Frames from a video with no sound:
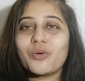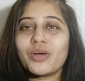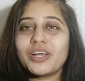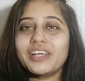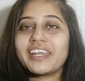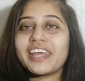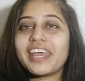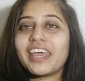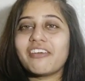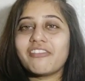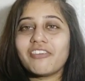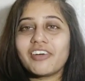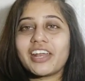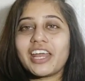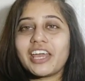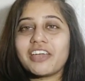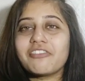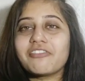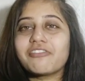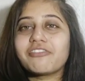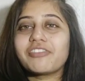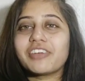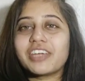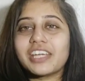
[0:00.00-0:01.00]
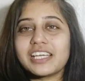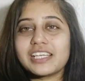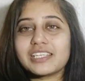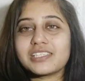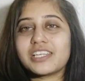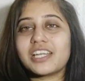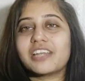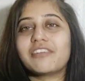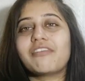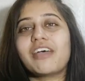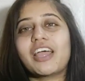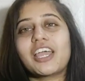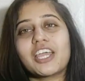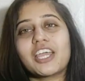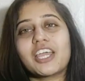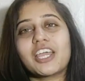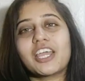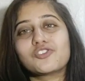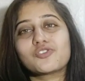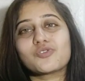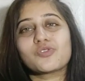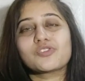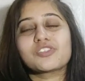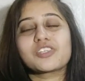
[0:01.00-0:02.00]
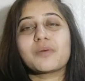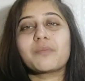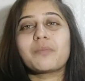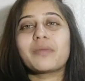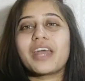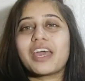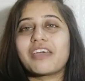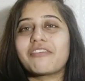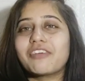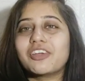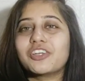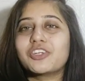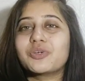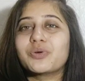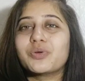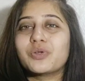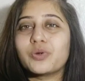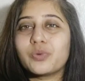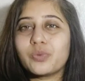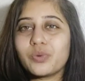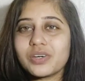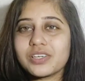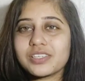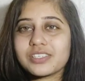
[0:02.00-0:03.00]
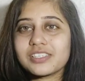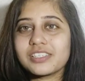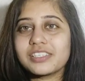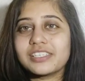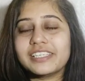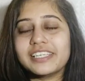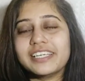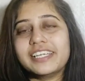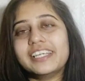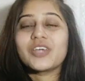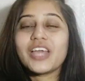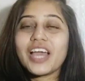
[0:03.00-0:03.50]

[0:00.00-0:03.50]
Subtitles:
whatever I faced and why I chose a private university.